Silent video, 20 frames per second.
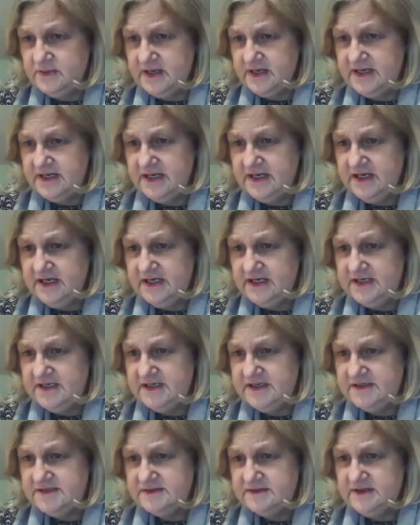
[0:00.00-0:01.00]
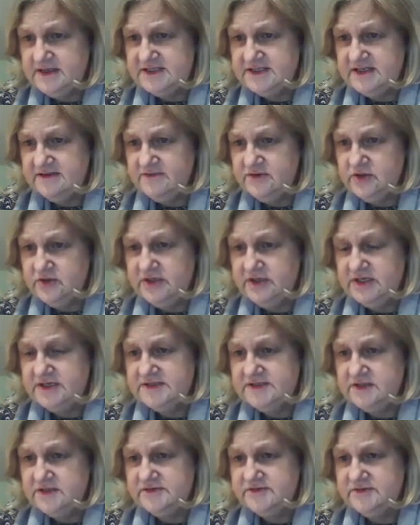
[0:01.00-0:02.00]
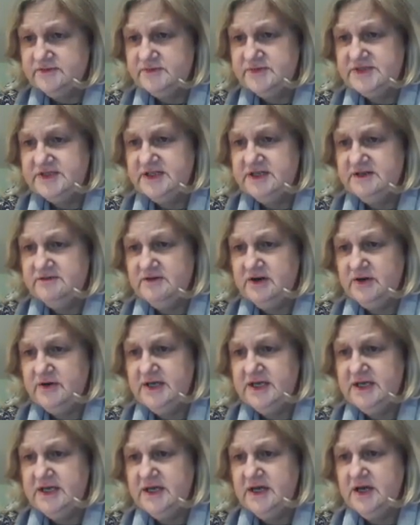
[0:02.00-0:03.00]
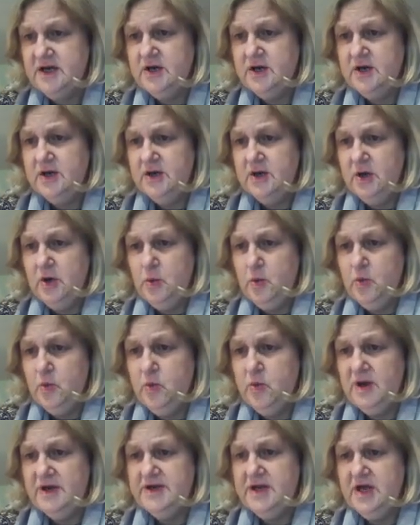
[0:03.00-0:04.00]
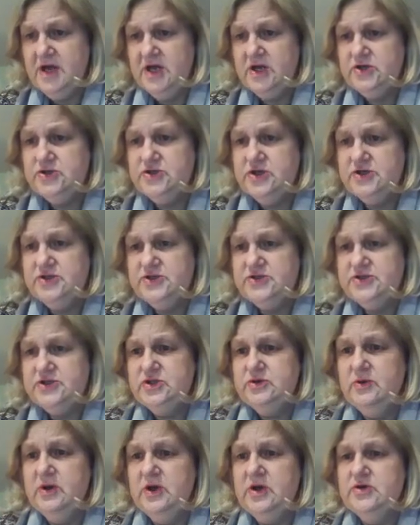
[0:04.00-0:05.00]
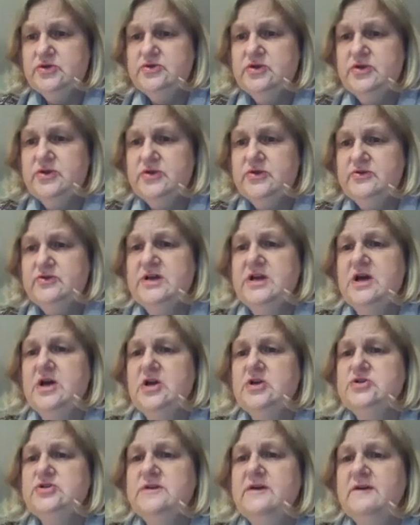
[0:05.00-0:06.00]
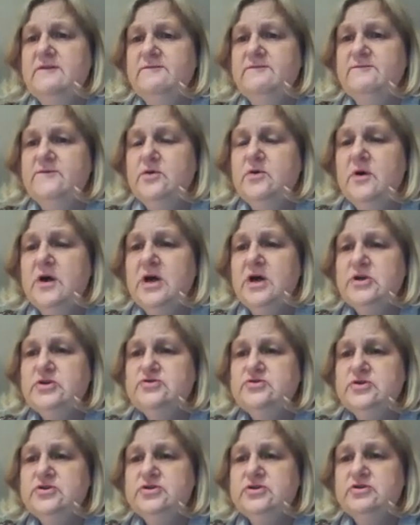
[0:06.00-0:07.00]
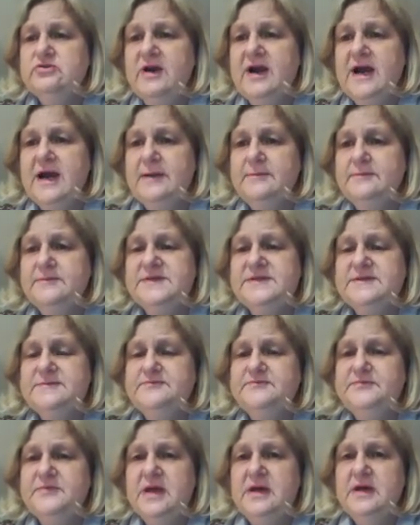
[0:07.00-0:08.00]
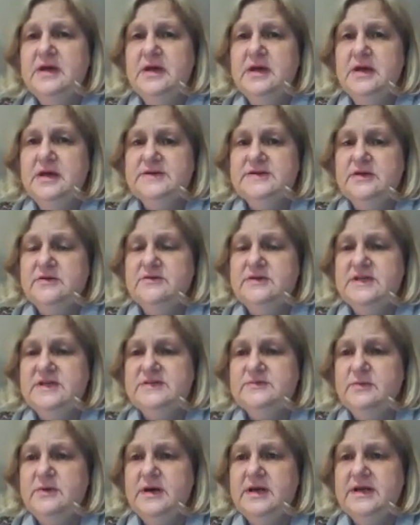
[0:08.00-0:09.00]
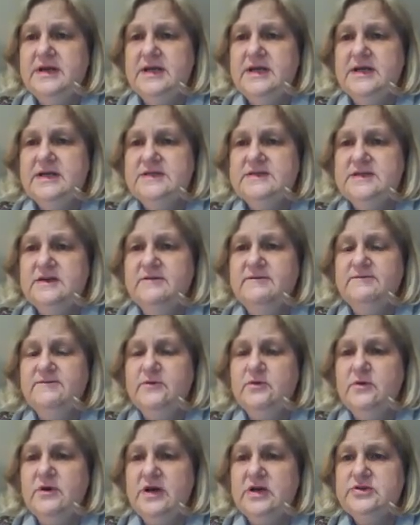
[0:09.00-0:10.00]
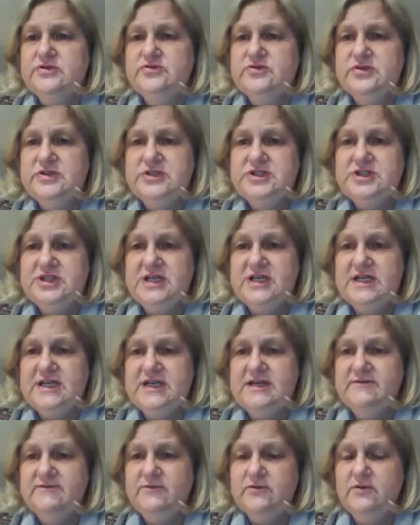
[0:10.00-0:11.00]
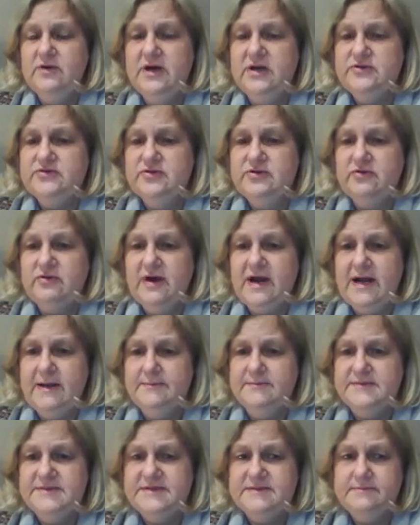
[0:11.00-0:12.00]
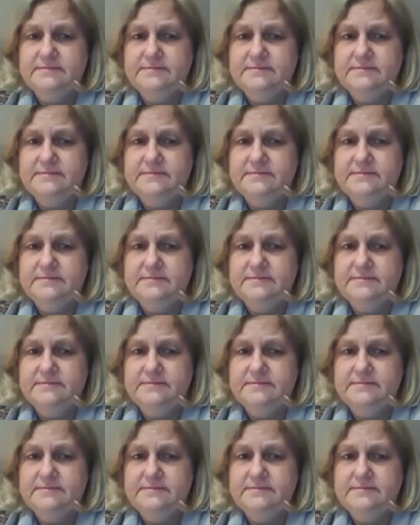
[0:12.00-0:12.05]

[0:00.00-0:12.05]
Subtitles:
is, let's have a look, it starts from 0 here, 100, 200, 300, 400 grams. So this one is 400g, 400 grams.